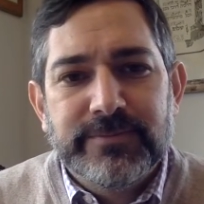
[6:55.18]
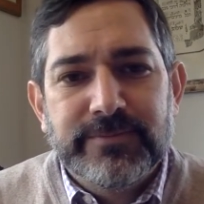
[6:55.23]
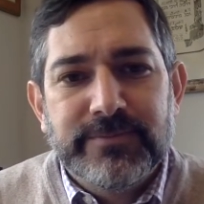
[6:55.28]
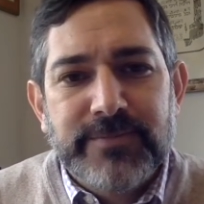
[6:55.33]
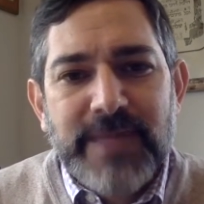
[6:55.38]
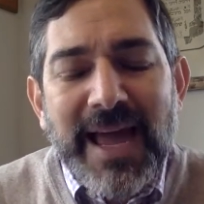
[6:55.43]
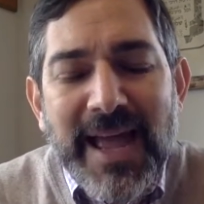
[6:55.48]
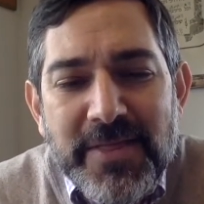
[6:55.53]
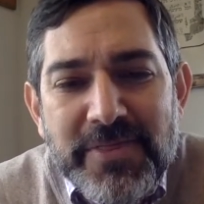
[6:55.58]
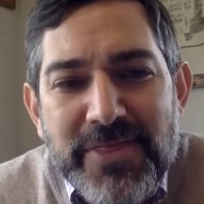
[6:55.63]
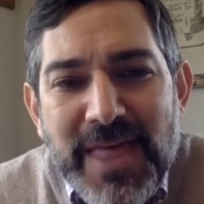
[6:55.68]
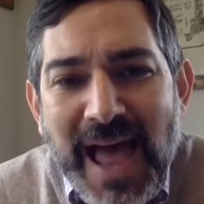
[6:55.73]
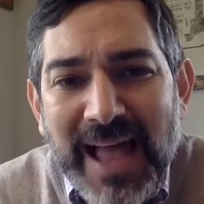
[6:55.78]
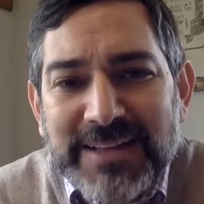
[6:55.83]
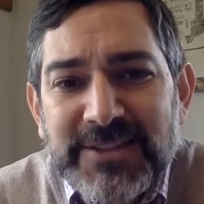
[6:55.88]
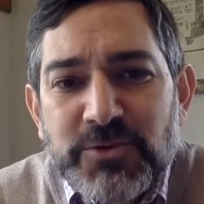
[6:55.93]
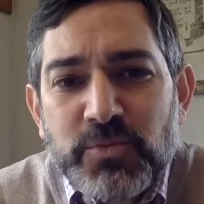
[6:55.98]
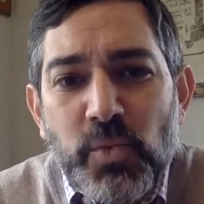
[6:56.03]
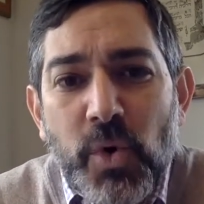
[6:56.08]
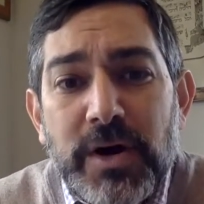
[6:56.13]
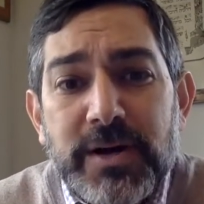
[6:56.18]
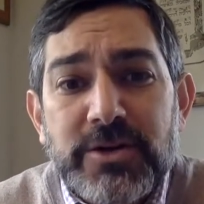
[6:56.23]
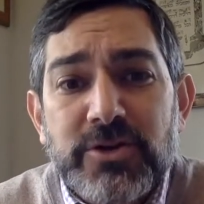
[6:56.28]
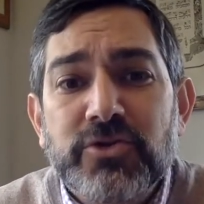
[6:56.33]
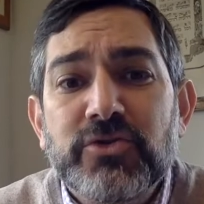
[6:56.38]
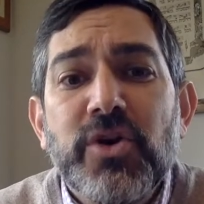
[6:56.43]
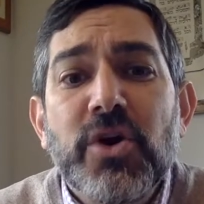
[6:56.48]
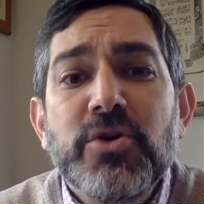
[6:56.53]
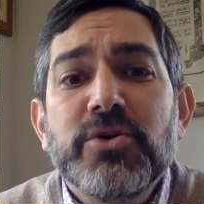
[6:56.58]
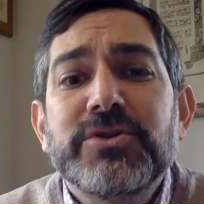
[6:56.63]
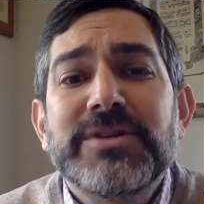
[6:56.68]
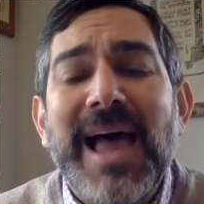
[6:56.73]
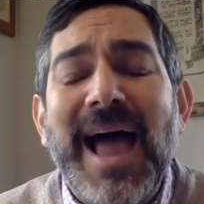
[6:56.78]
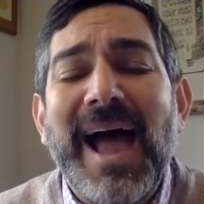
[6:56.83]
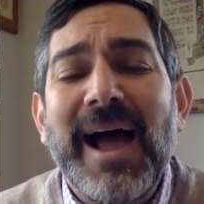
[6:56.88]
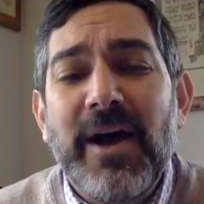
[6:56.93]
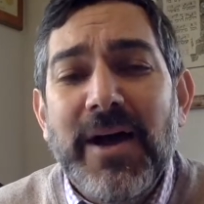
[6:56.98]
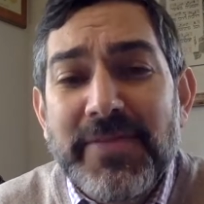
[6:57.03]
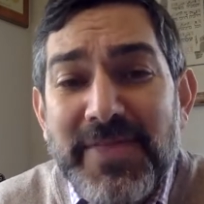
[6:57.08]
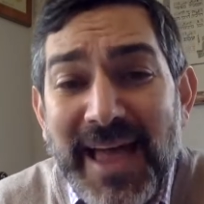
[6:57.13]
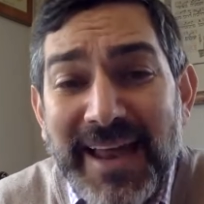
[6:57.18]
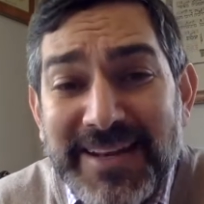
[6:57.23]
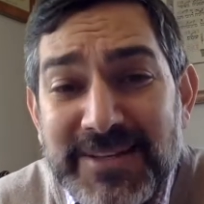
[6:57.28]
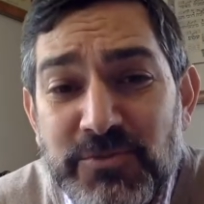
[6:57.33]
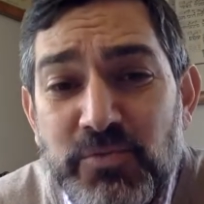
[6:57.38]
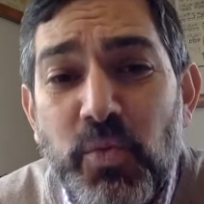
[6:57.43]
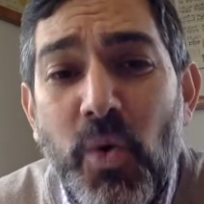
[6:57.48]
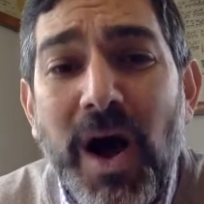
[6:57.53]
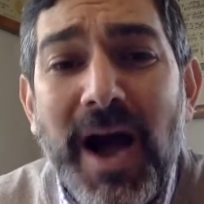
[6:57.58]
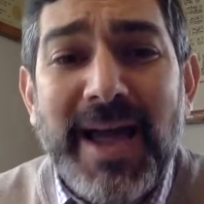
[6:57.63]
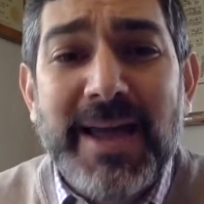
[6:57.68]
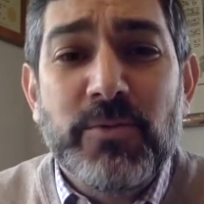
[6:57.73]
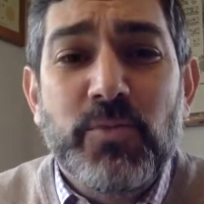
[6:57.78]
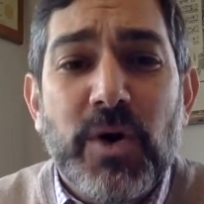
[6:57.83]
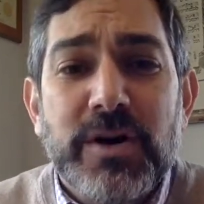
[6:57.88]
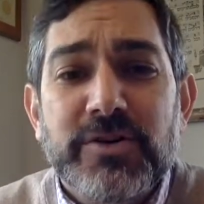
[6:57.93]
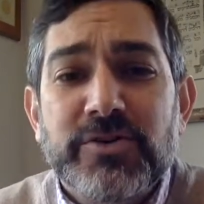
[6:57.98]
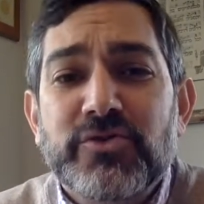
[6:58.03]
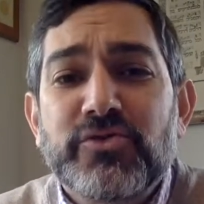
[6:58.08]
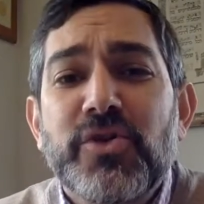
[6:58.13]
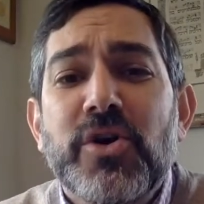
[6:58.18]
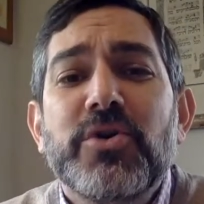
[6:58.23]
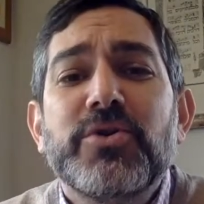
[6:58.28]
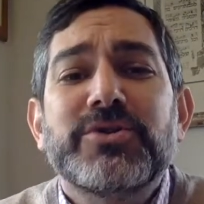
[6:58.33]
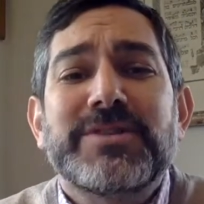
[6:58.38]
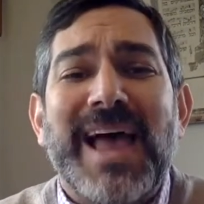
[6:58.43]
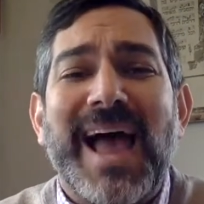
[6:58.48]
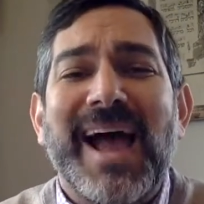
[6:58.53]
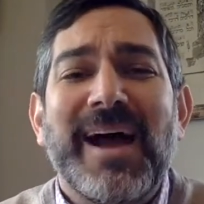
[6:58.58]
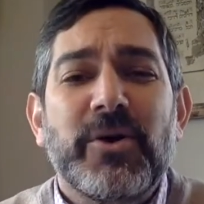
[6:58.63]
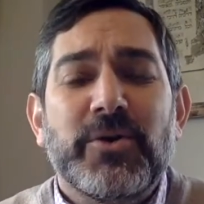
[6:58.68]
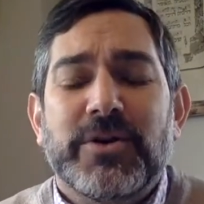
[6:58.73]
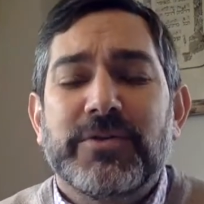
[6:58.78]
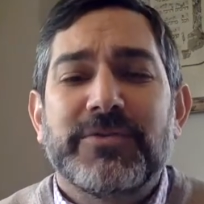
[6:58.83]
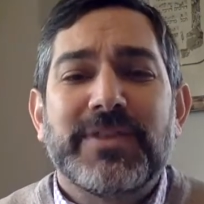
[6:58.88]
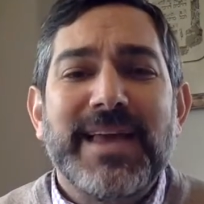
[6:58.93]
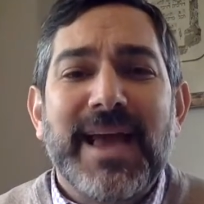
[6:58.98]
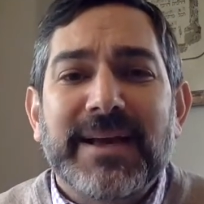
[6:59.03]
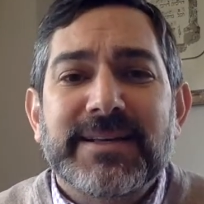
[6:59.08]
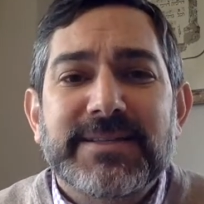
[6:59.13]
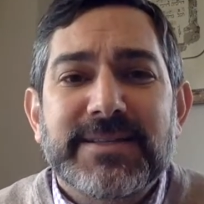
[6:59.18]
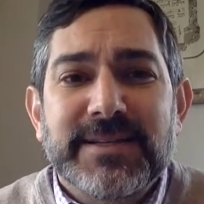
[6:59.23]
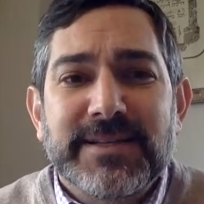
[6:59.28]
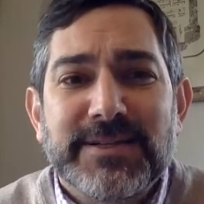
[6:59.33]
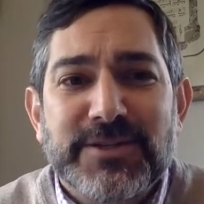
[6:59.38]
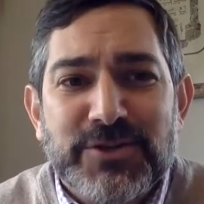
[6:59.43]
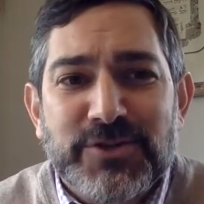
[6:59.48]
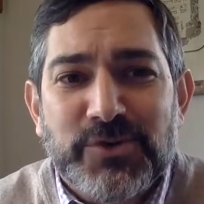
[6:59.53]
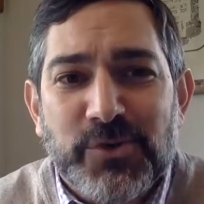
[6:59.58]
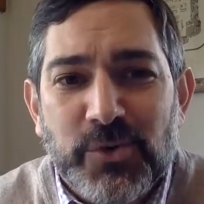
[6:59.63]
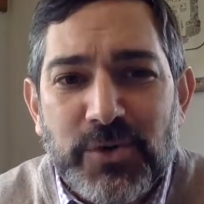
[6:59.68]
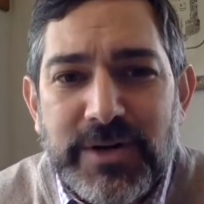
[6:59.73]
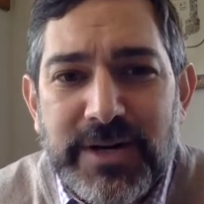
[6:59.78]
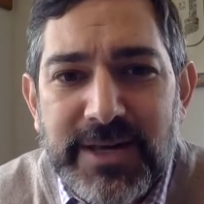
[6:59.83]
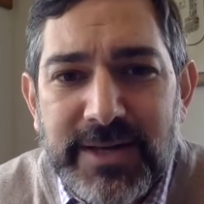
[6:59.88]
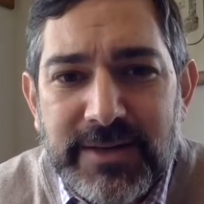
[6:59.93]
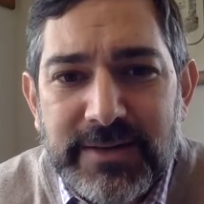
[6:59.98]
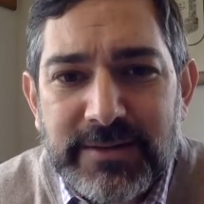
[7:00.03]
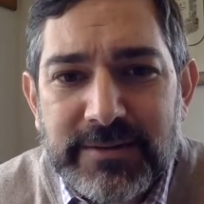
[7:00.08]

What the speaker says: And that's what grows out, and that is why what grows out of the Exodus story